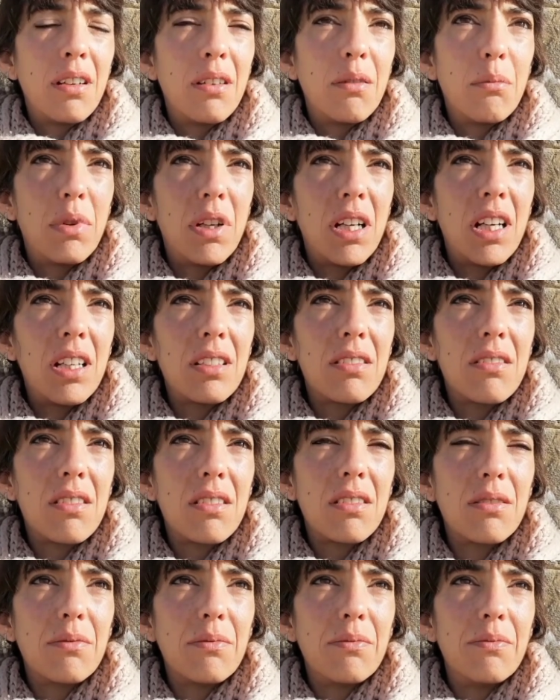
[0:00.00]
But
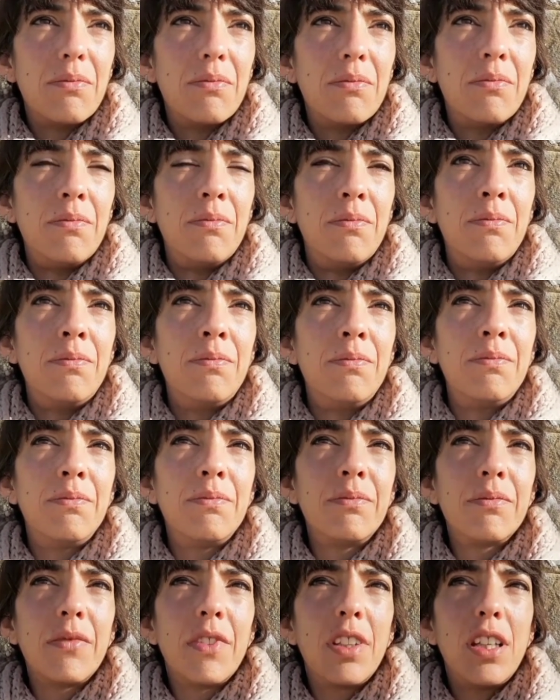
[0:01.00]

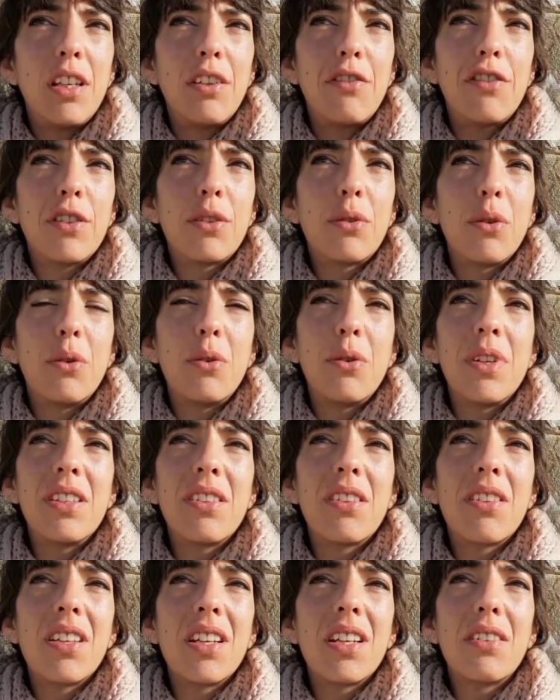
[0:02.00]
if you go
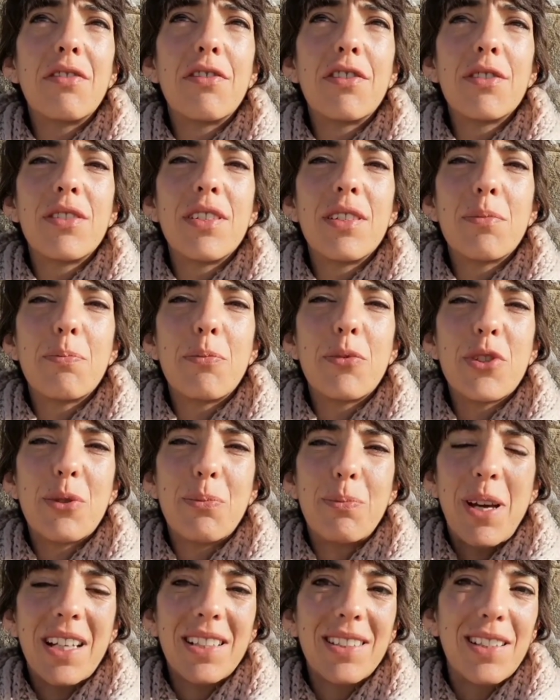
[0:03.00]
and think through the
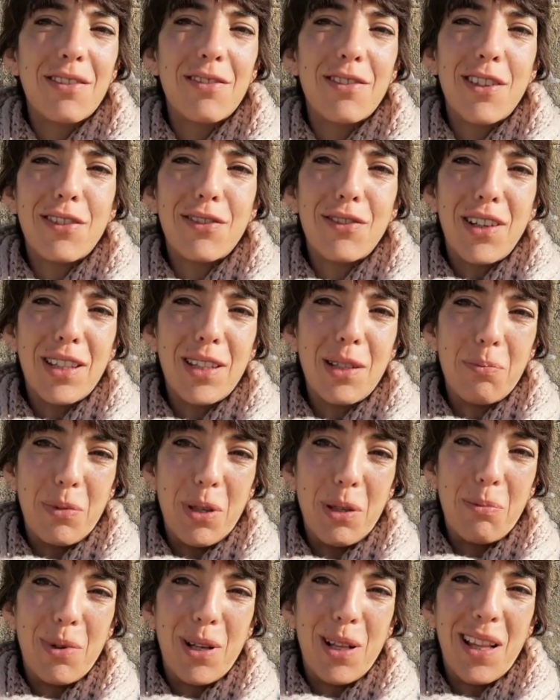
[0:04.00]
perspective of other
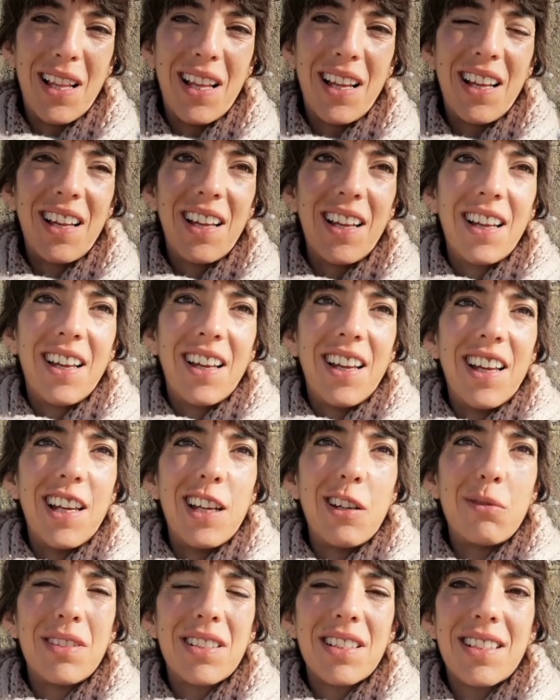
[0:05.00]
people,
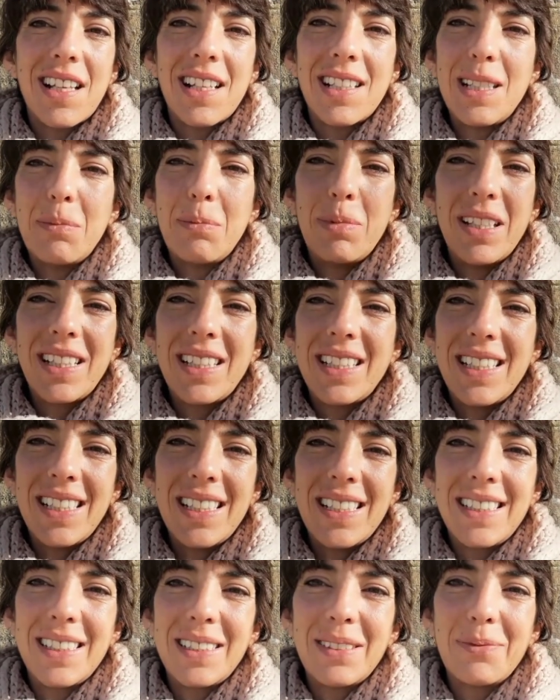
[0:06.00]
it was not a big
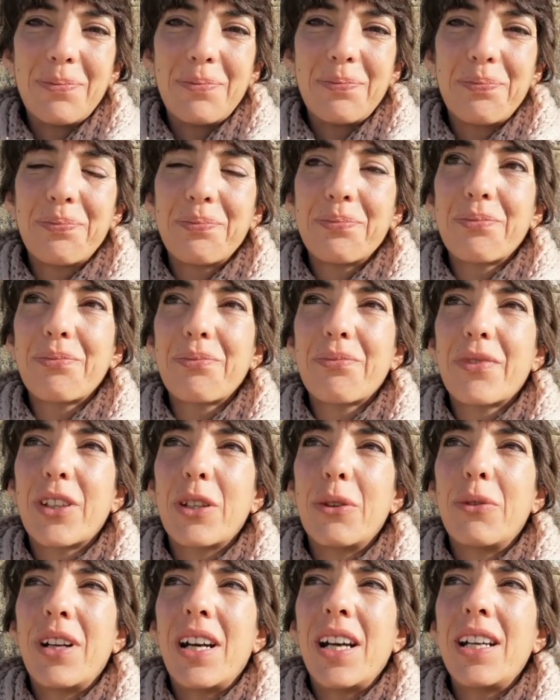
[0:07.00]
deal,
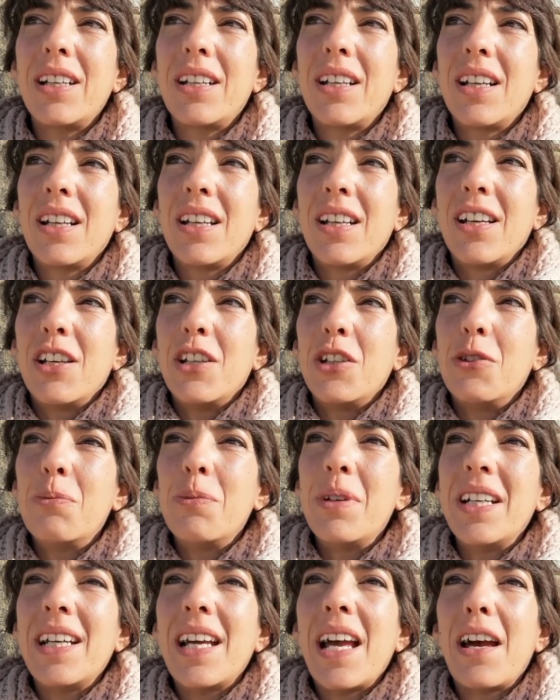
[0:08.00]
right? You
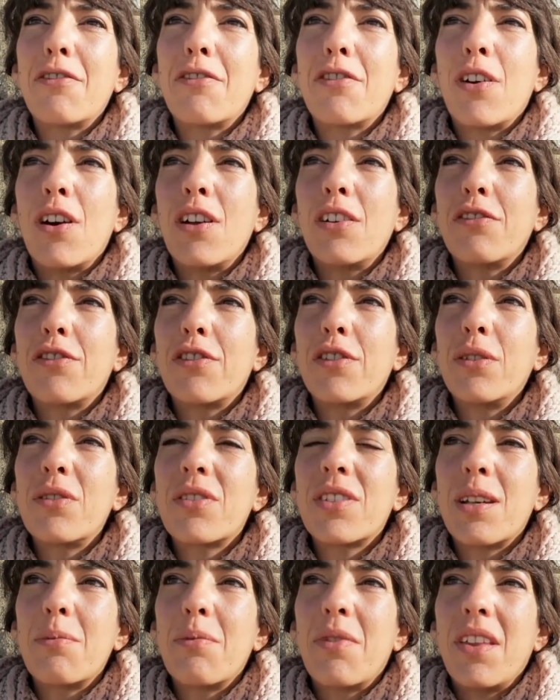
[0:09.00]
may have gone through
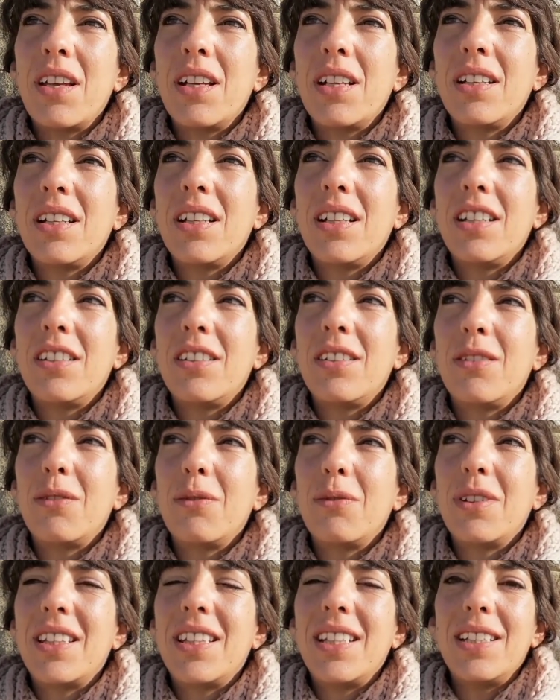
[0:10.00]
something
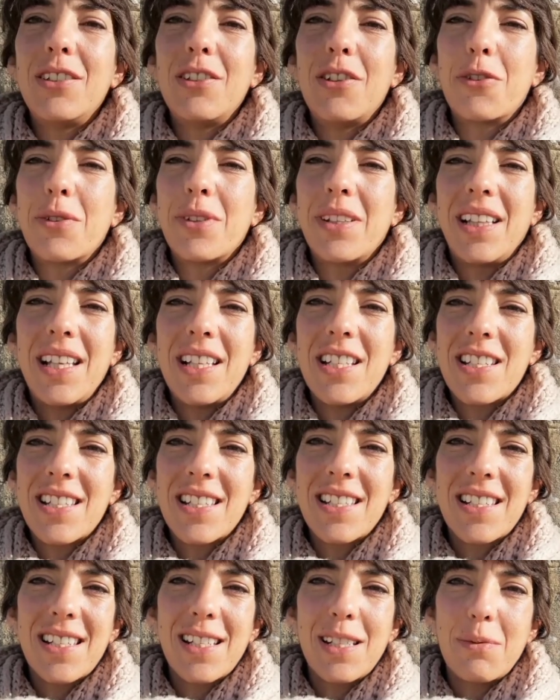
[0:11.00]
within your
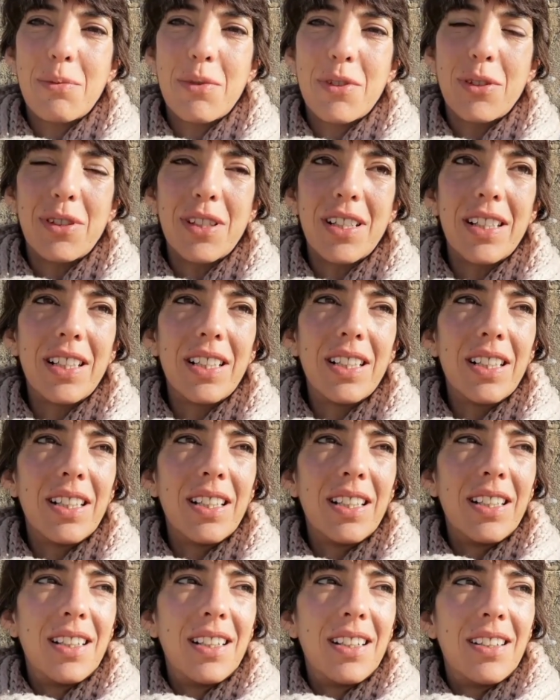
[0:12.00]
relationships,
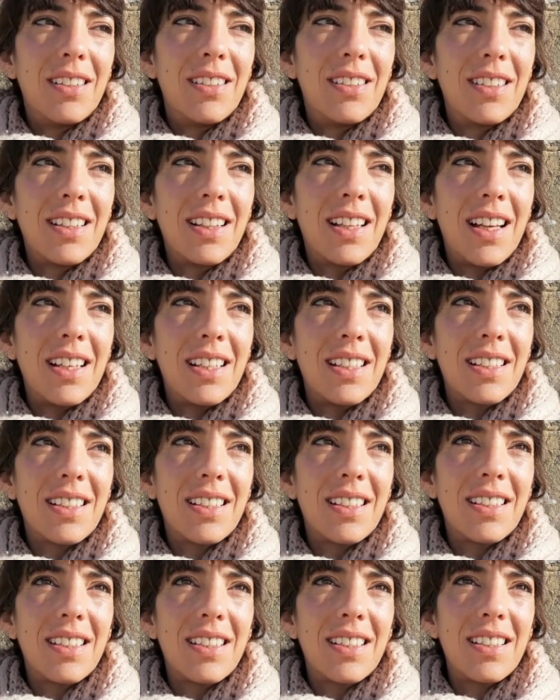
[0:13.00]
or
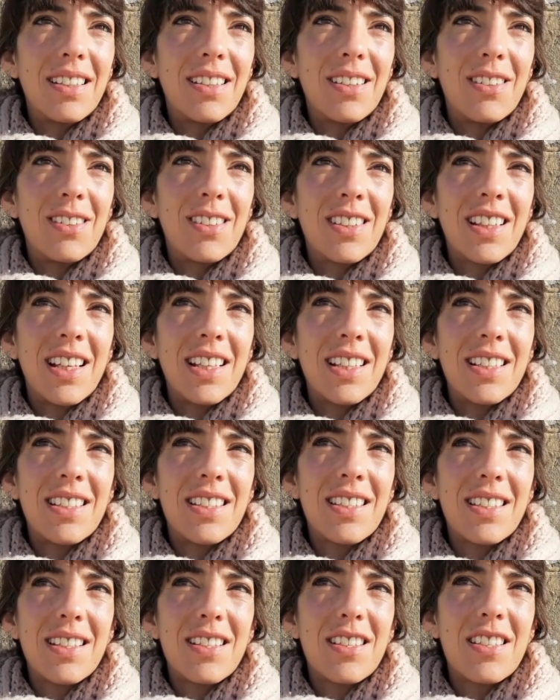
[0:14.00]
like
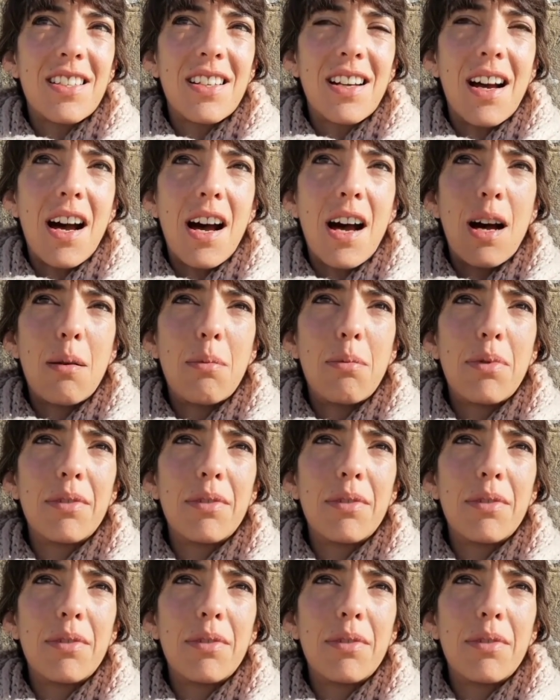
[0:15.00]
it's a job,